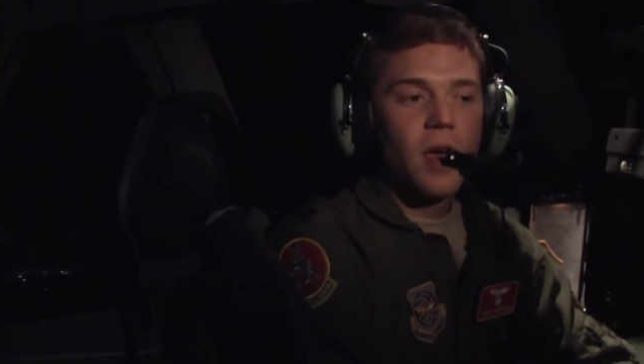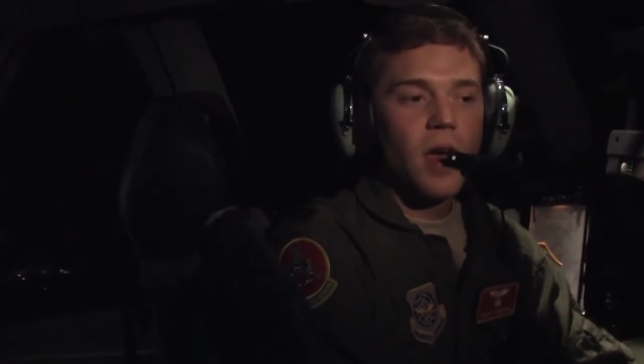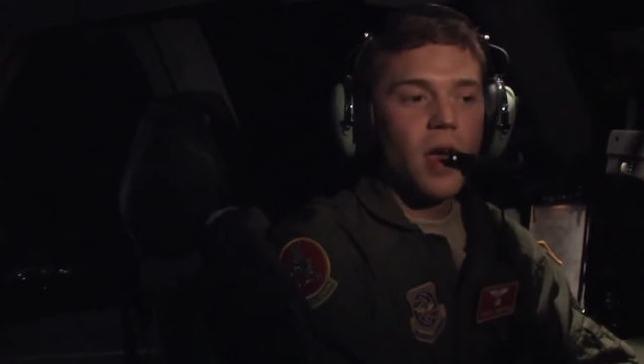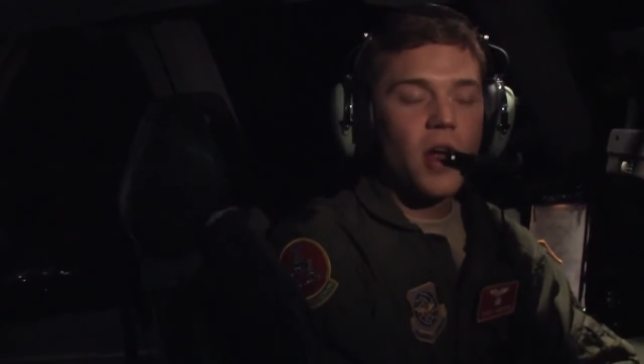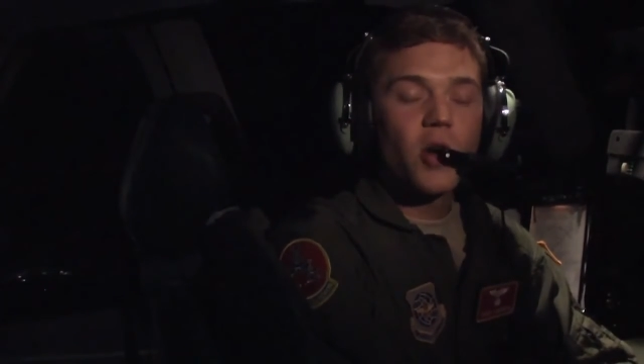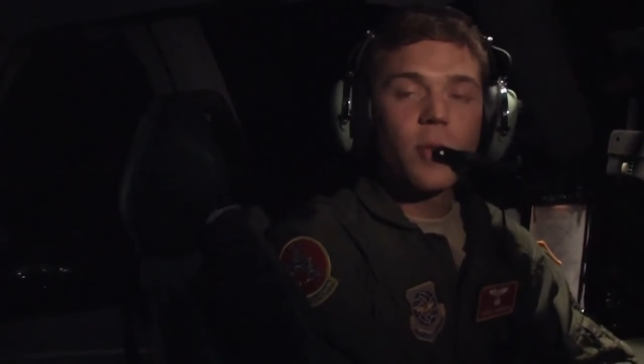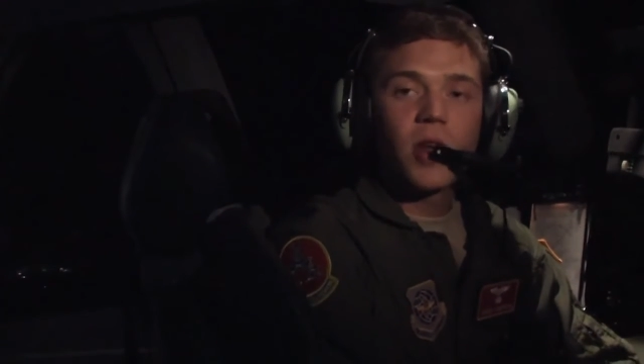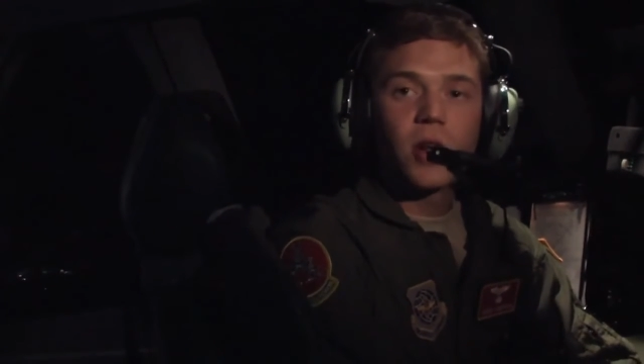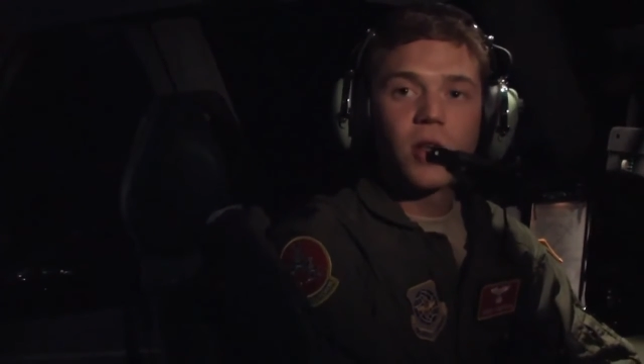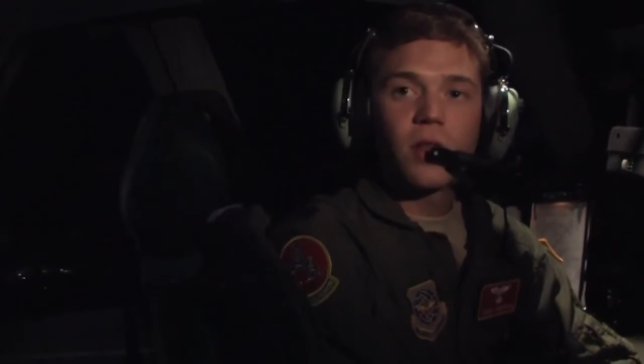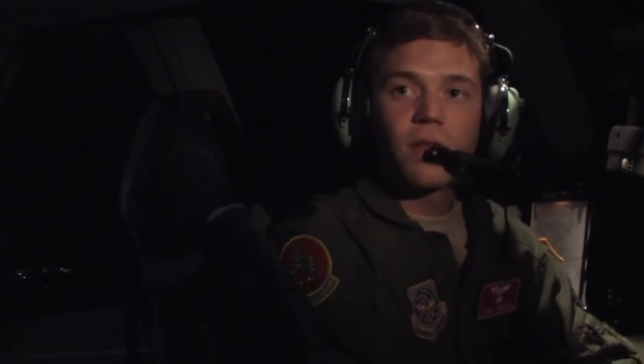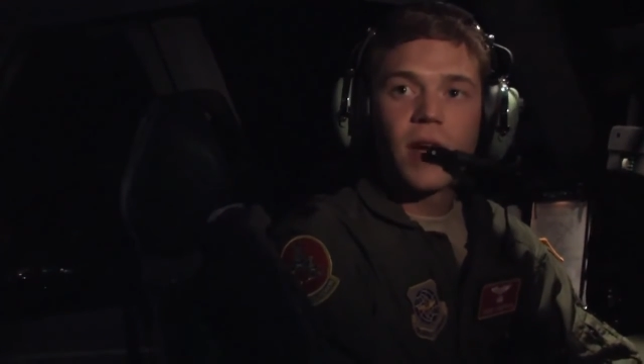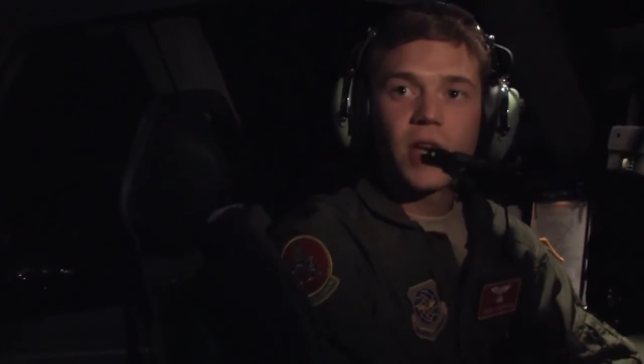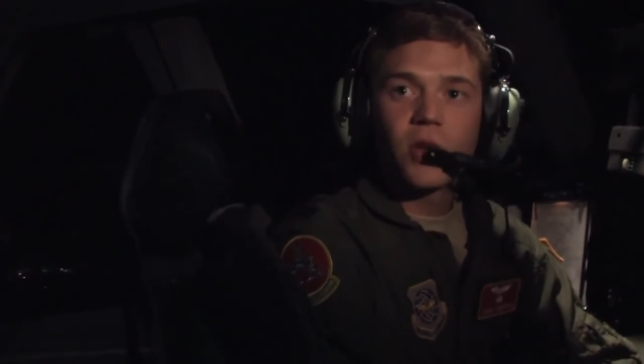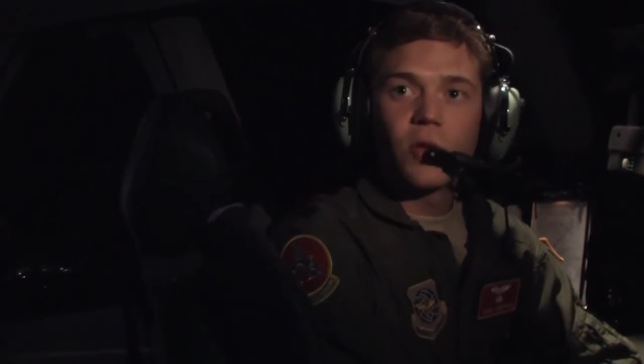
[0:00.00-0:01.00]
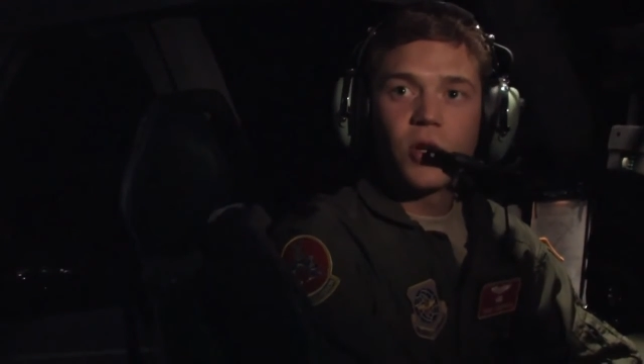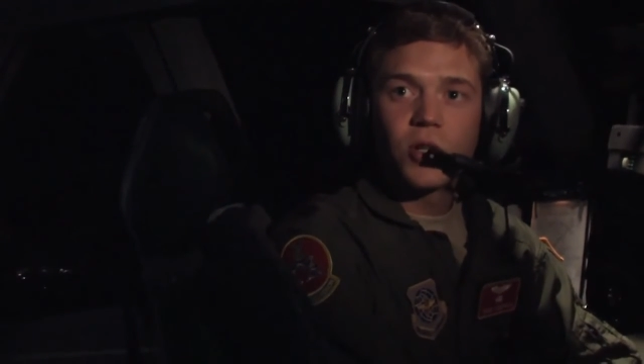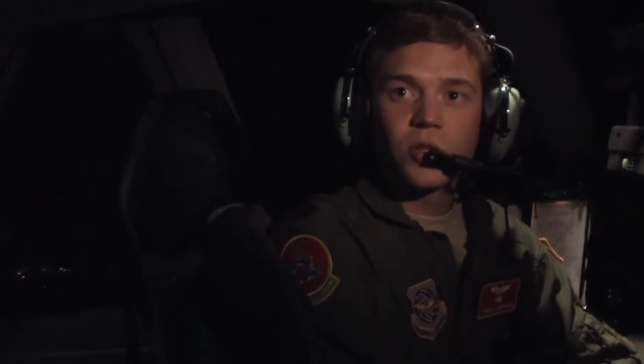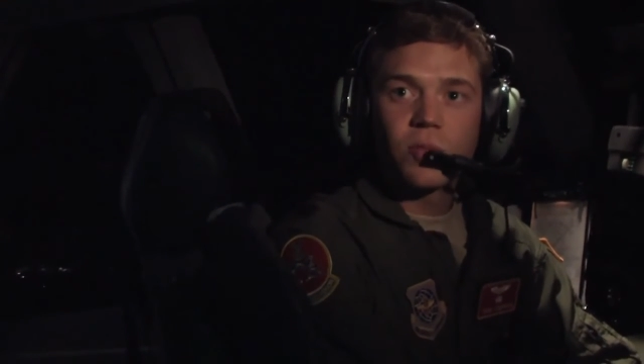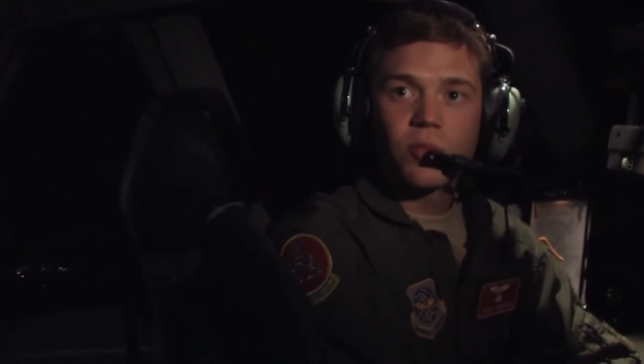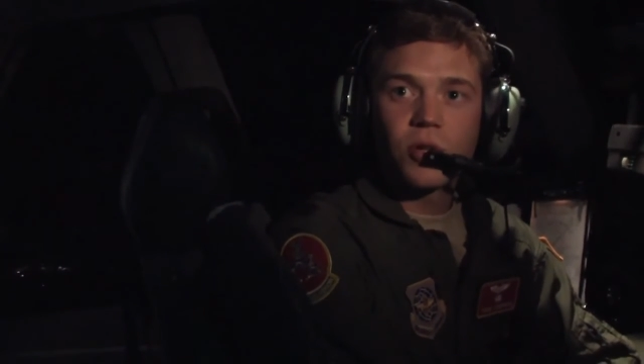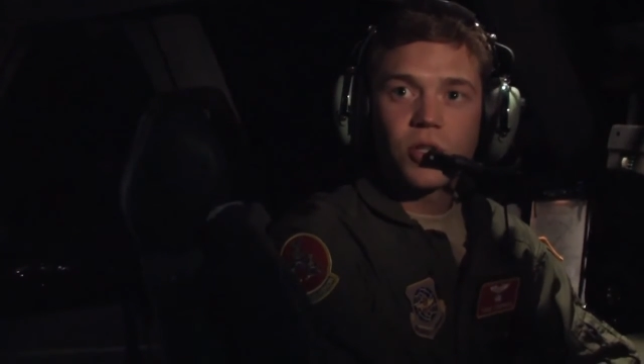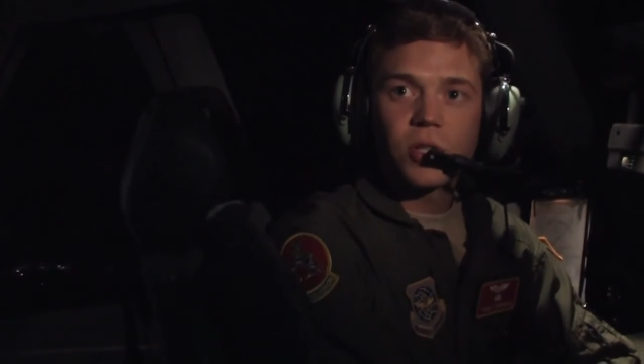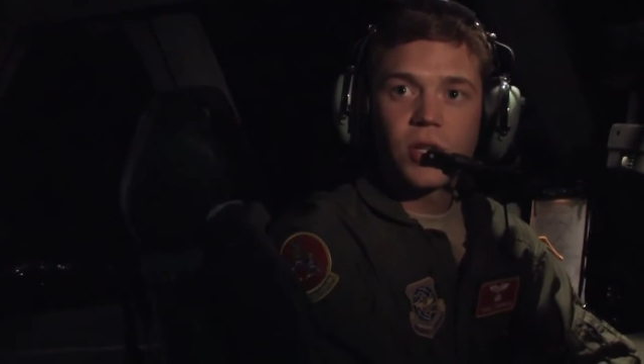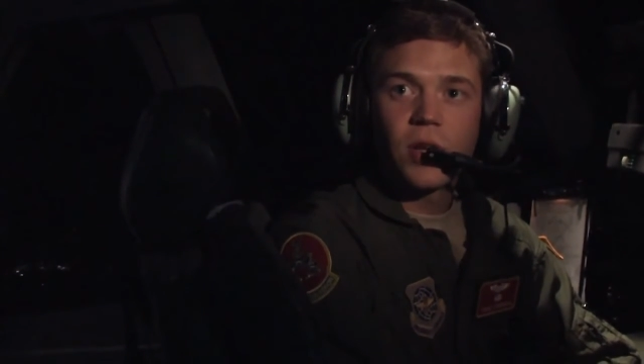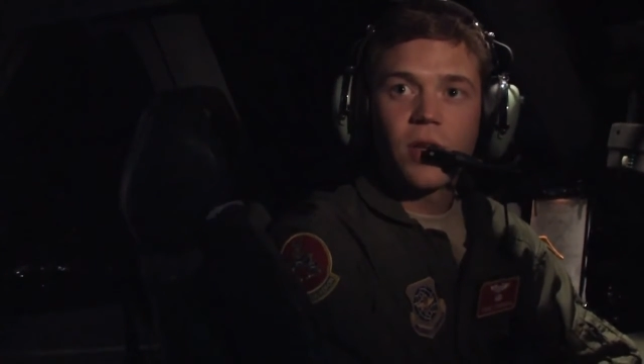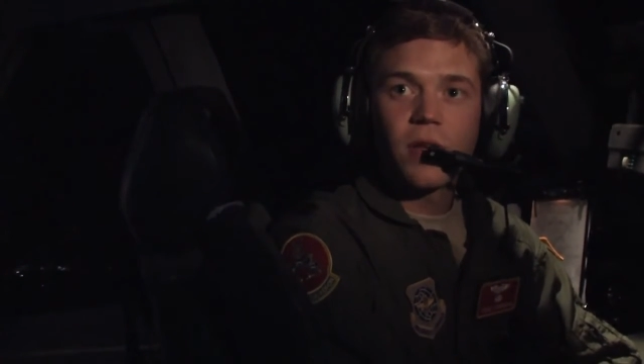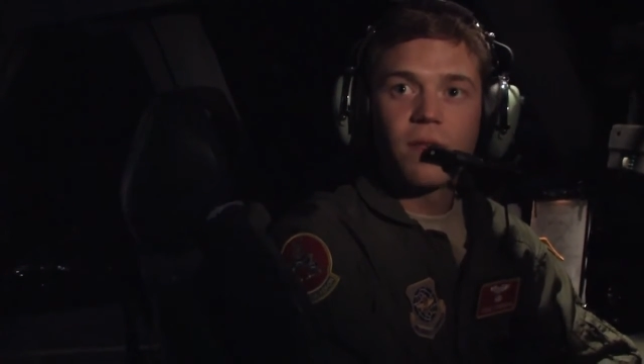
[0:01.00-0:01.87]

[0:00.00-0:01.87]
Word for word: uh, air medical evacuation personnel